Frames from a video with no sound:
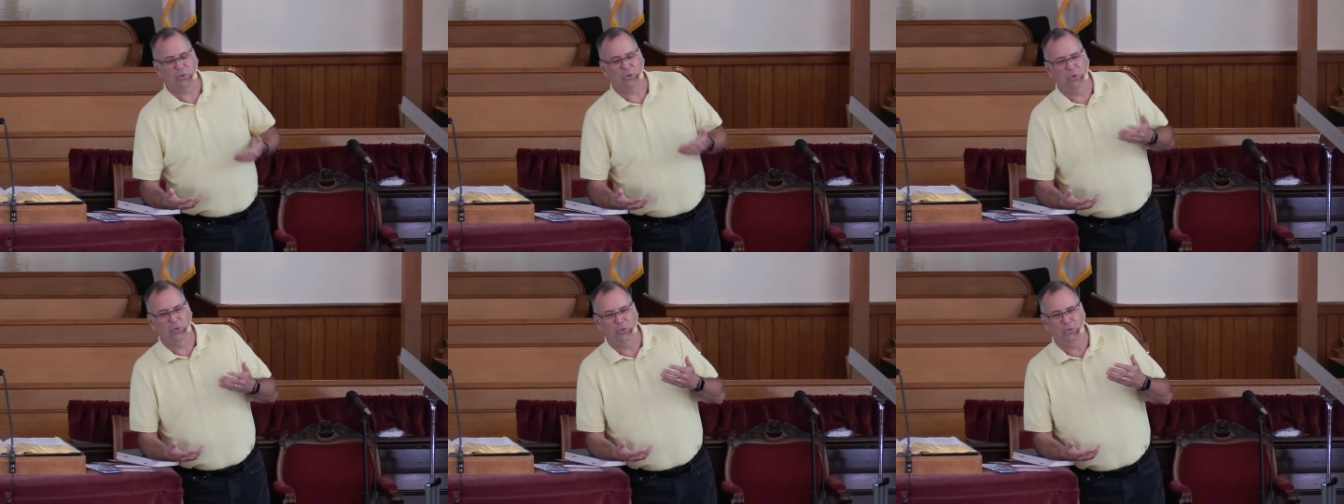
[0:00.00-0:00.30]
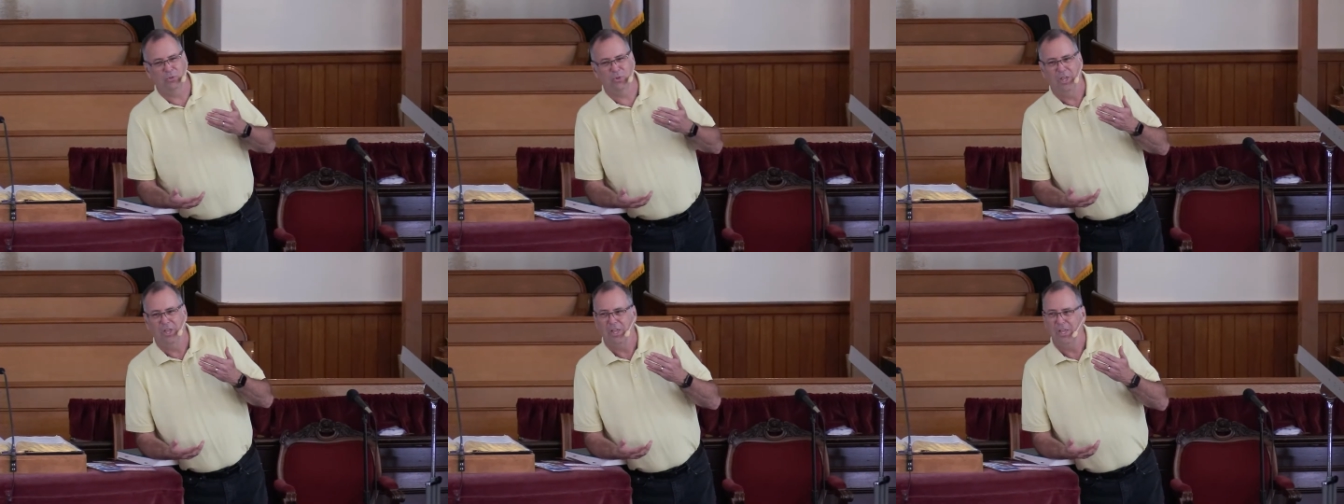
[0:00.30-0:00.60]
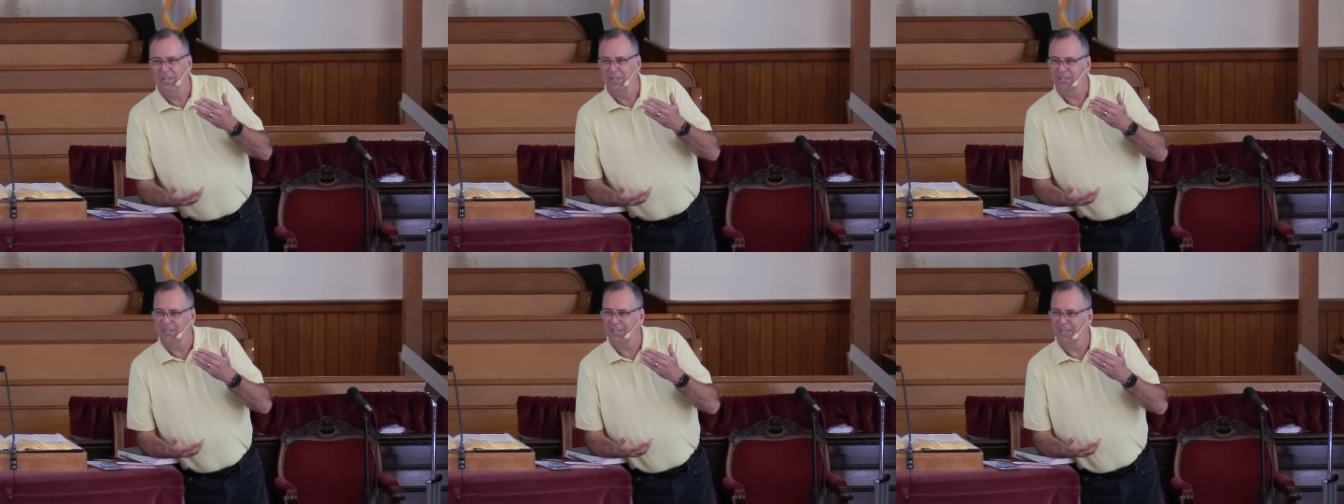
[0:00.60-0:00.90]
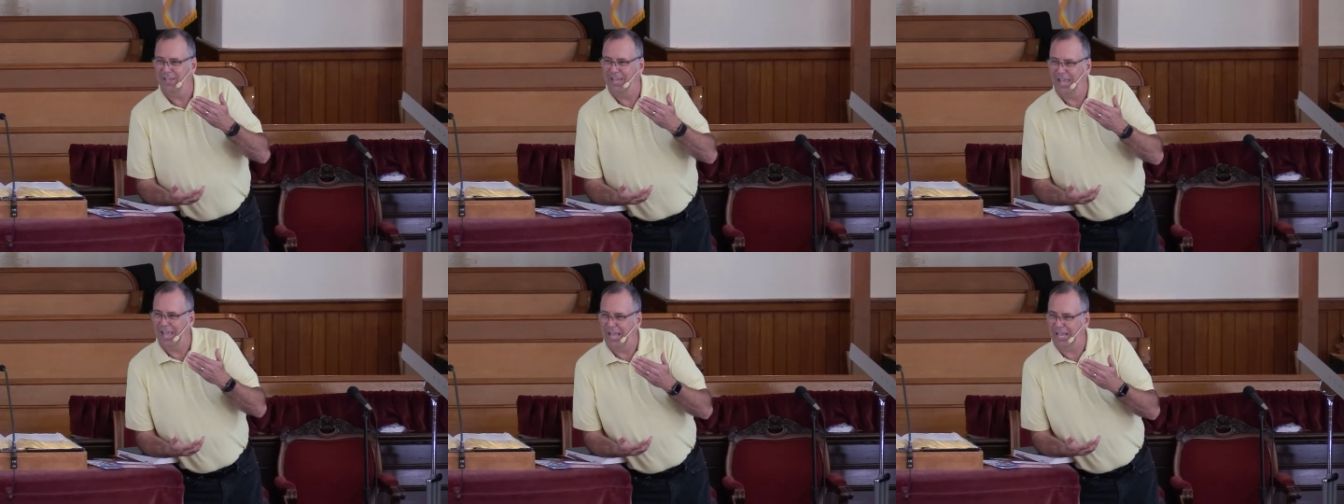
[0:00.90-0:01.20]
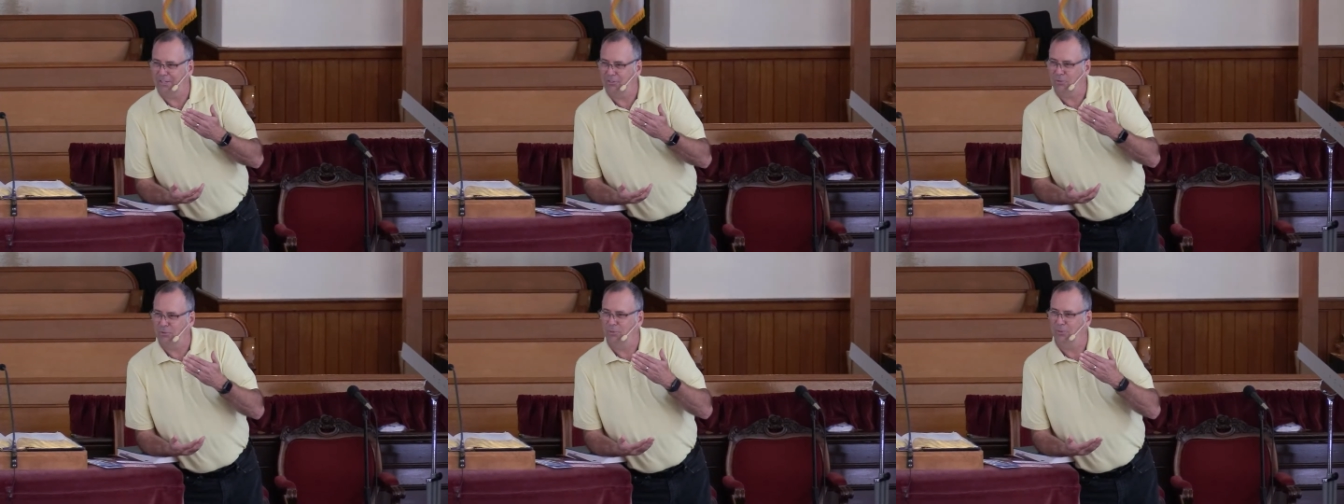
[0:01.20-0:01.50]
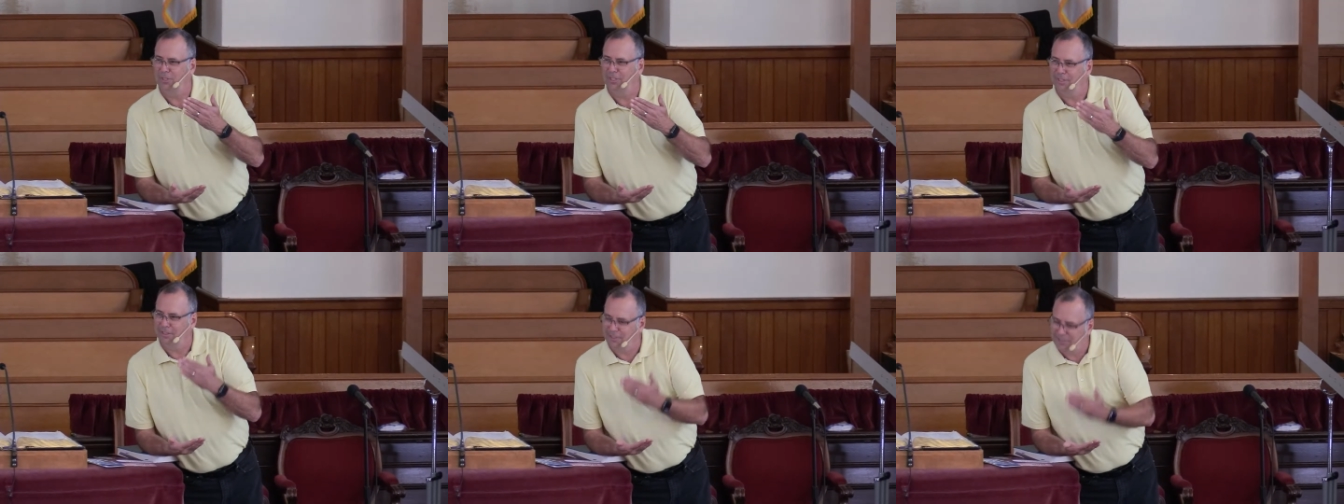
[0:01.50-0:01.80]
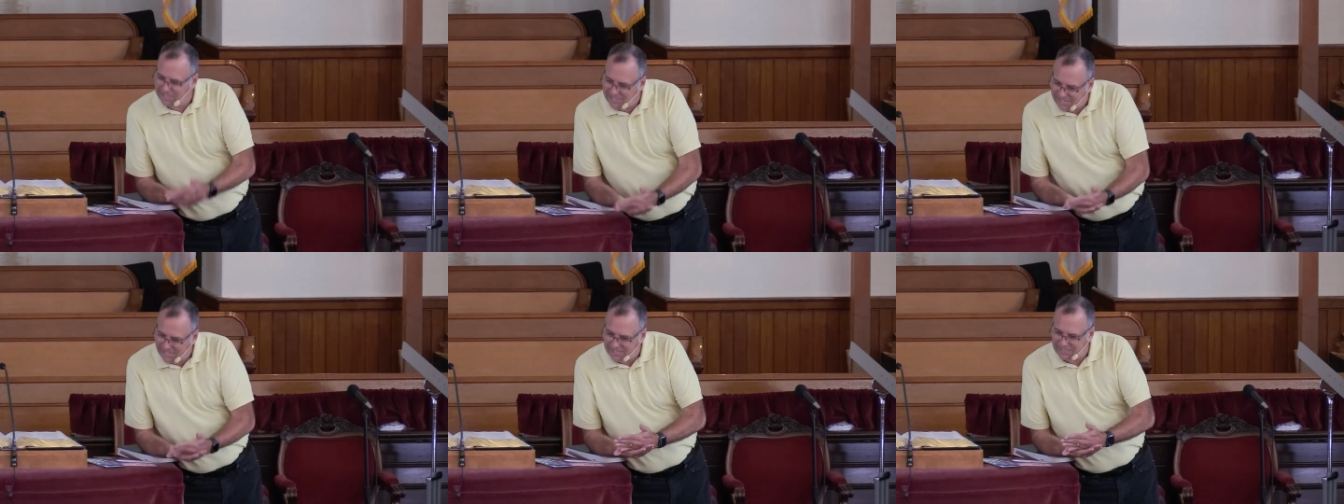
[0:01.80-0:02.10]
could actually
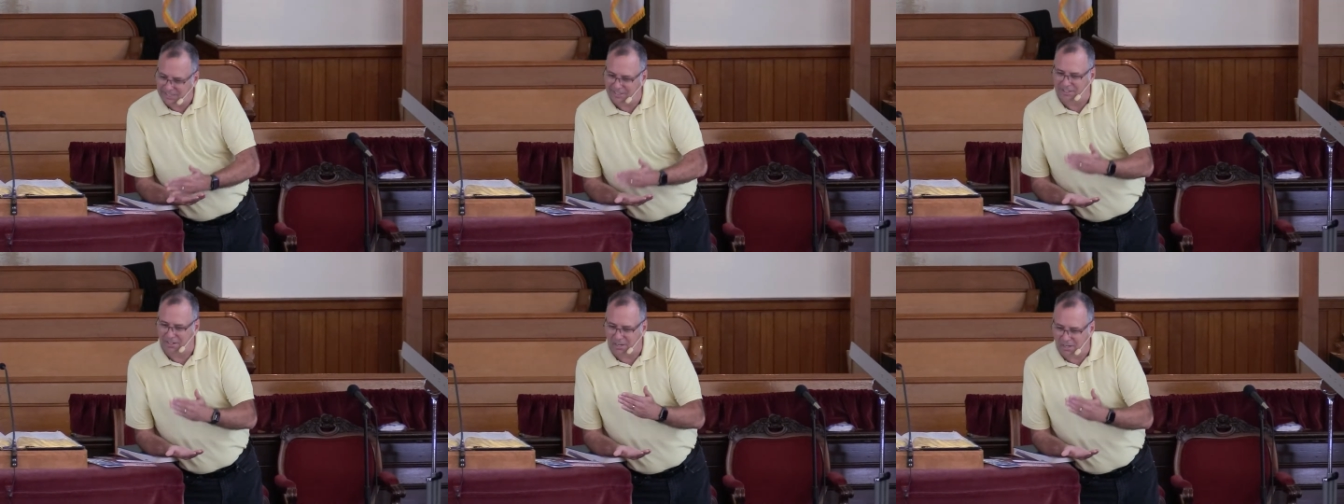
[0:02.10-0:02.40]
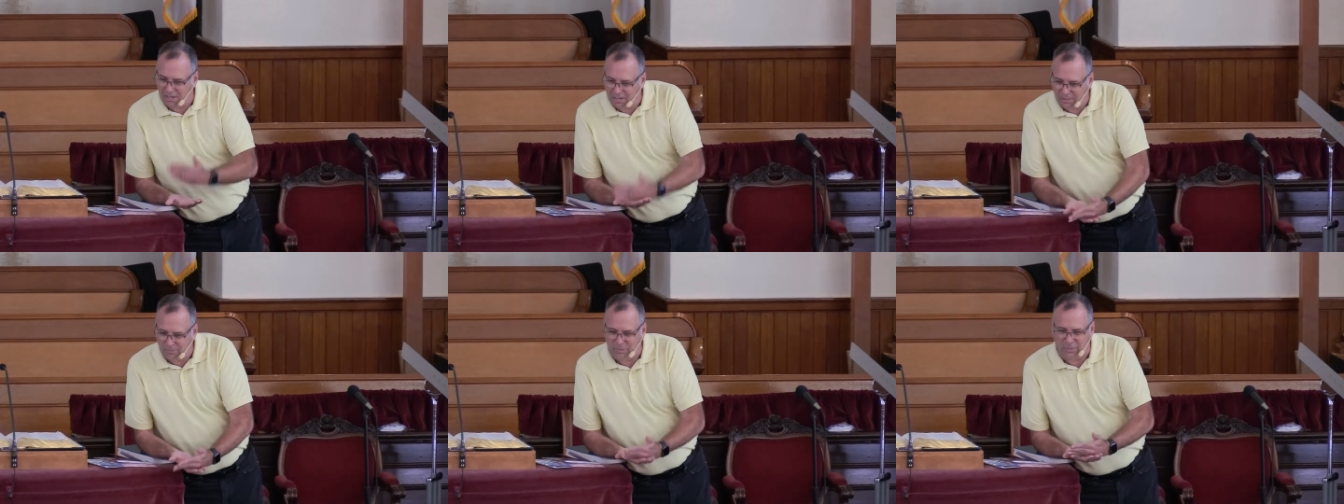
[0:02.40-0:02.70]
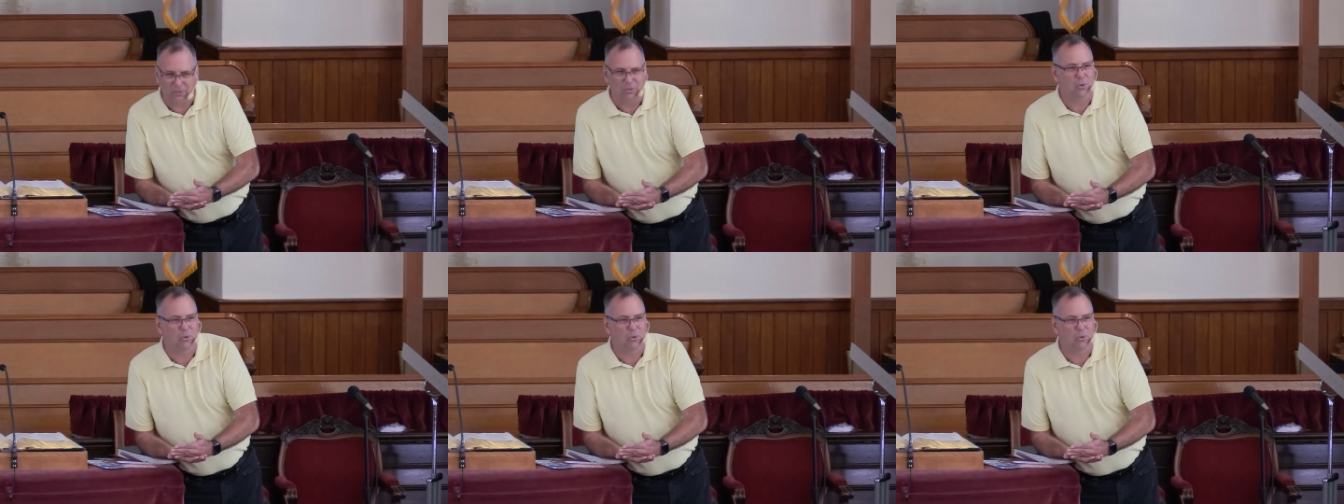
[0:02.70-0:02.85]
lead an army?